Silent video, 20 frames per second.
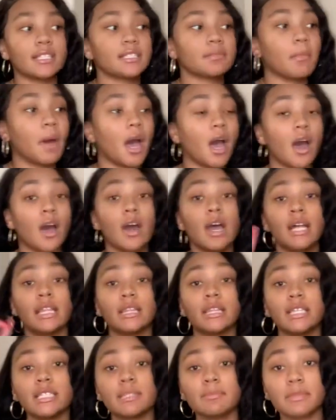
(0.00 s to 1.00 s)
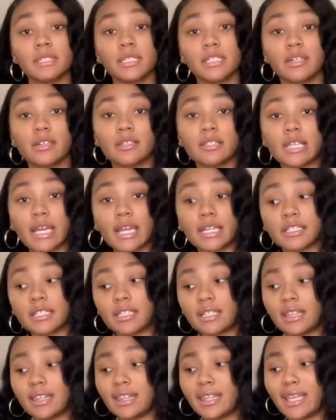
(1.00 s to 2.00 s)
small. This material is actually
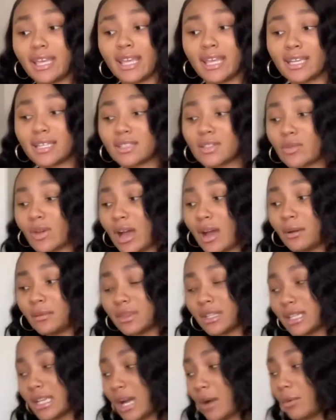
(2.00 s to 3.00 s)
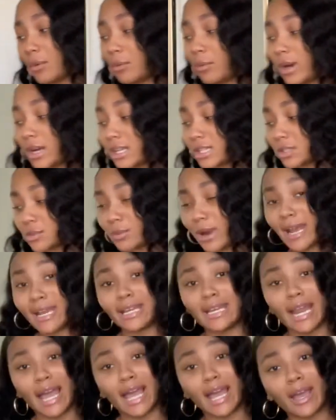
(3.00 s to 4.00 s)
thick, so I don't think I would wear this right
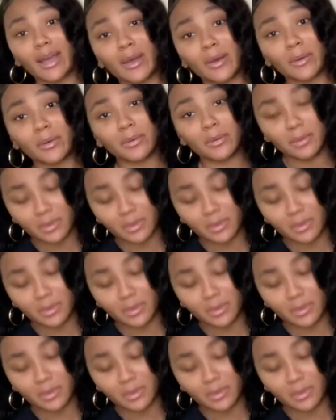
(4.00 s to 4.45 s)
now.